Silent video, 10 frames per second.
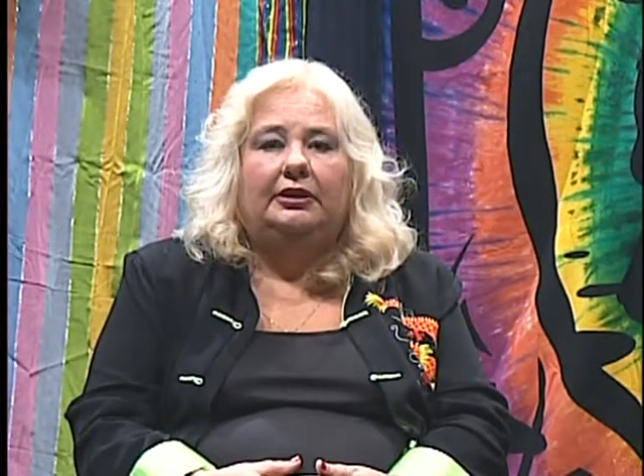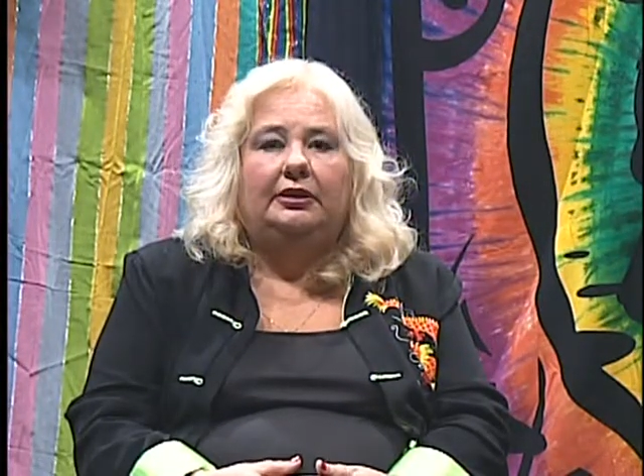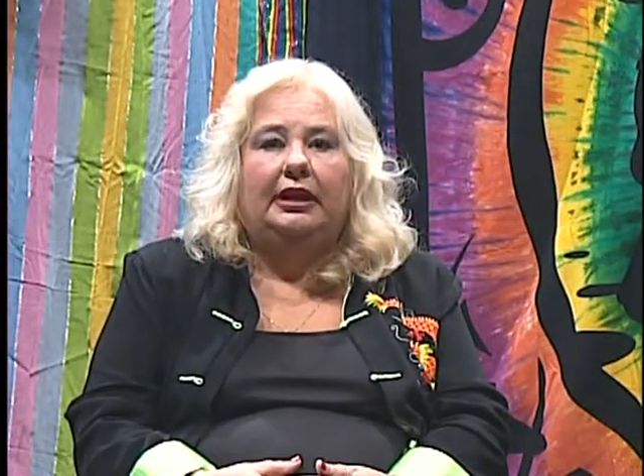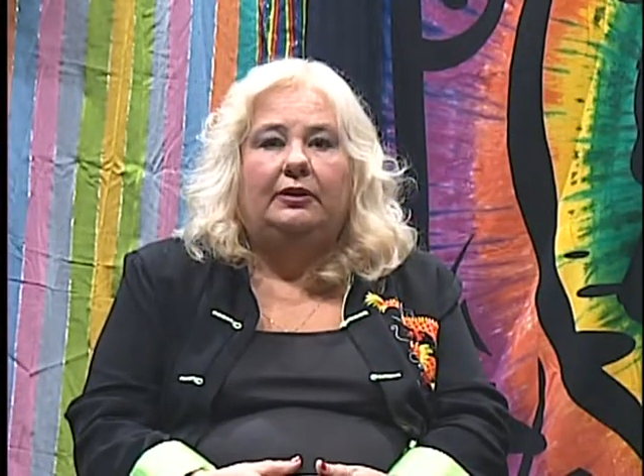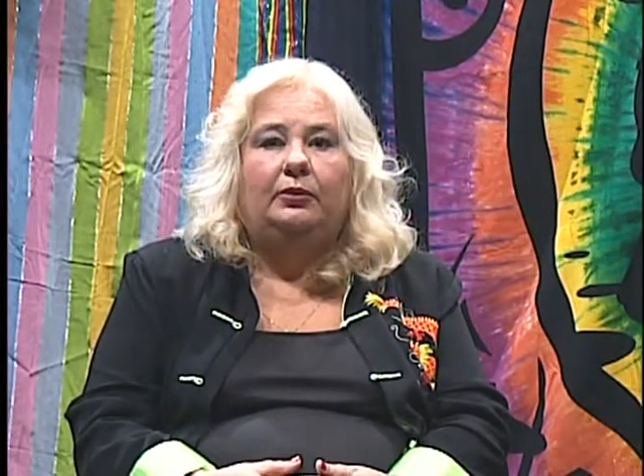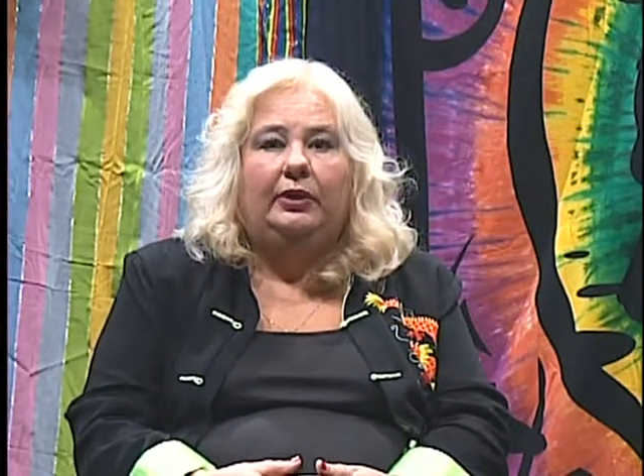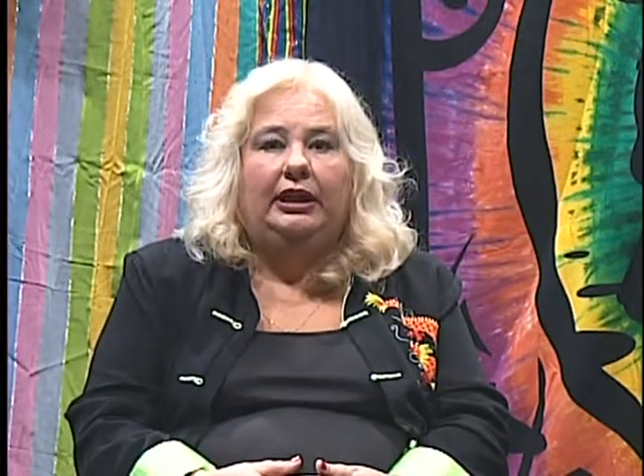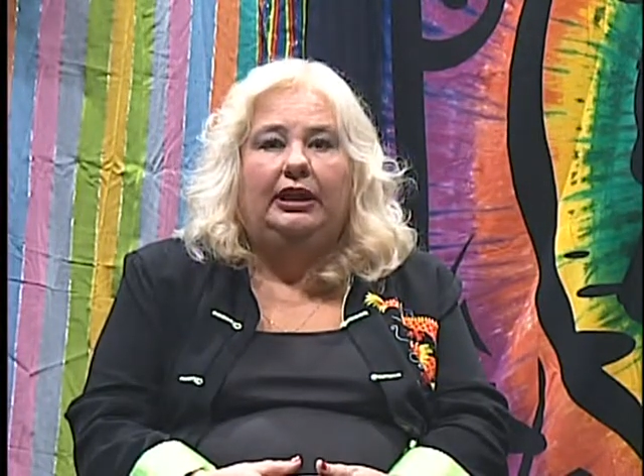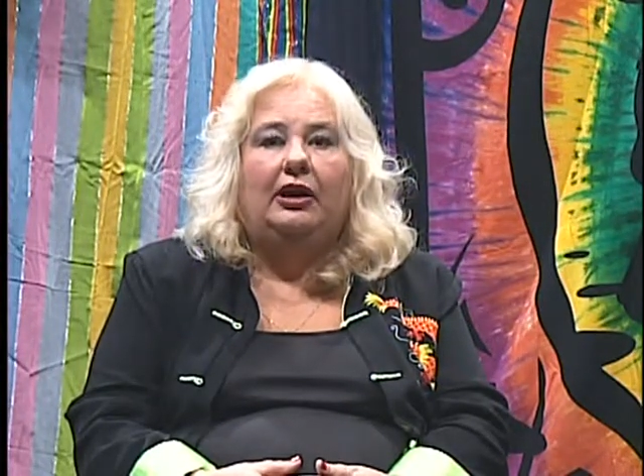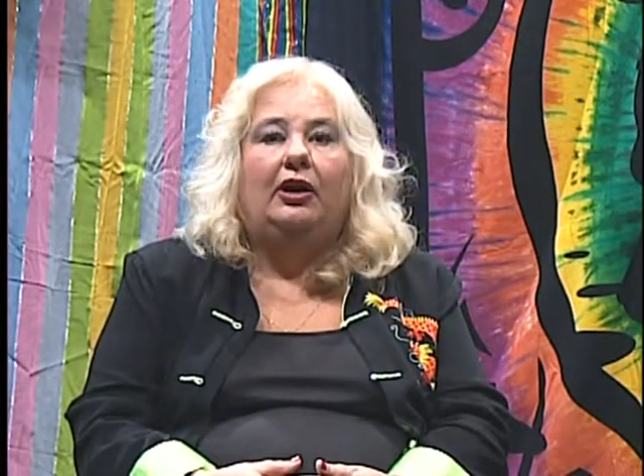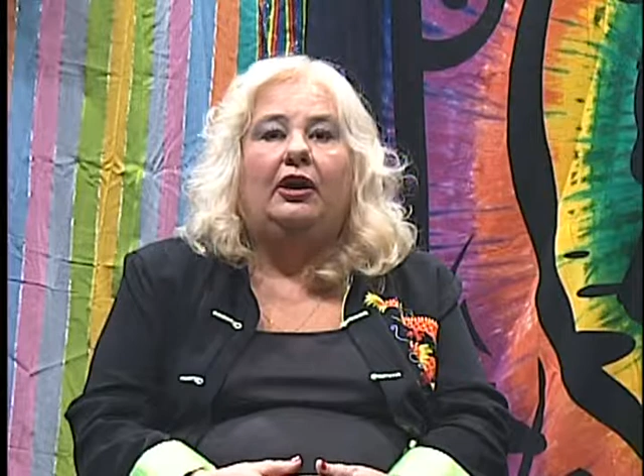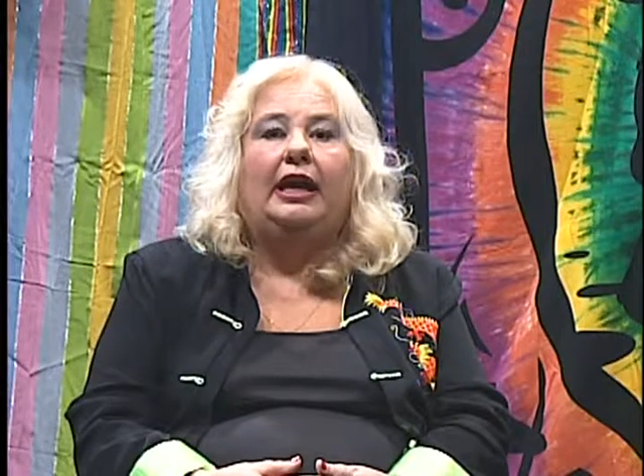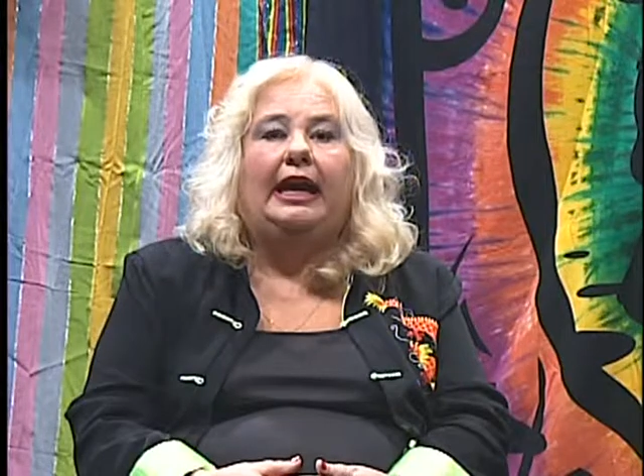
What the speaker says: that we are